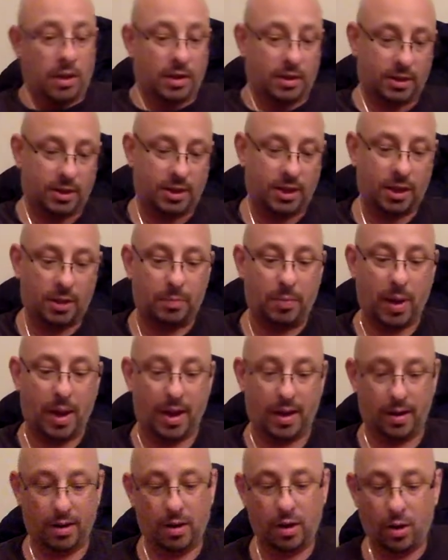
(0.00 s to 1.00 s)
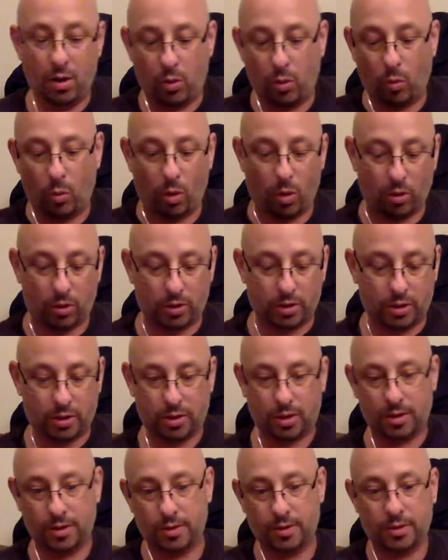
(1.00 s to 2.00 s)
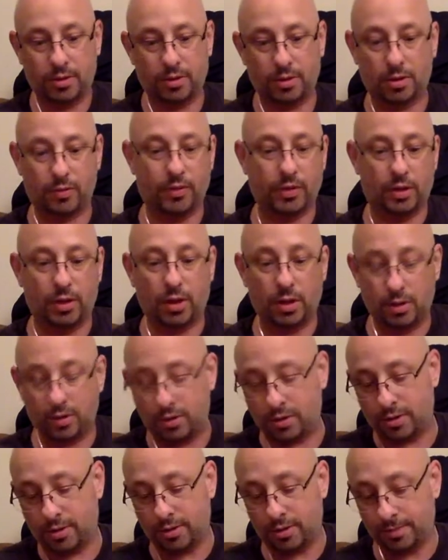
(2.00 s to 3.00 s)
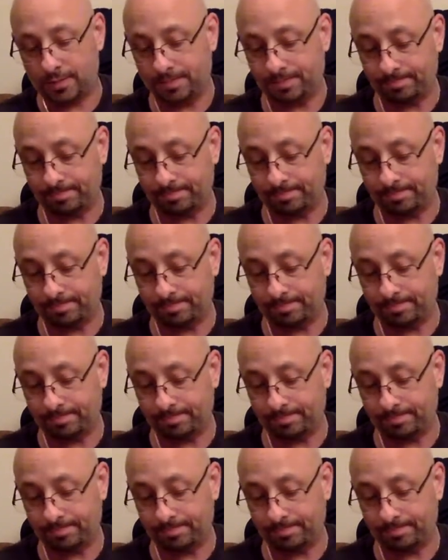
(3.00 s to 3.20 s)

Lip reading: Cigpet works. Because if it does,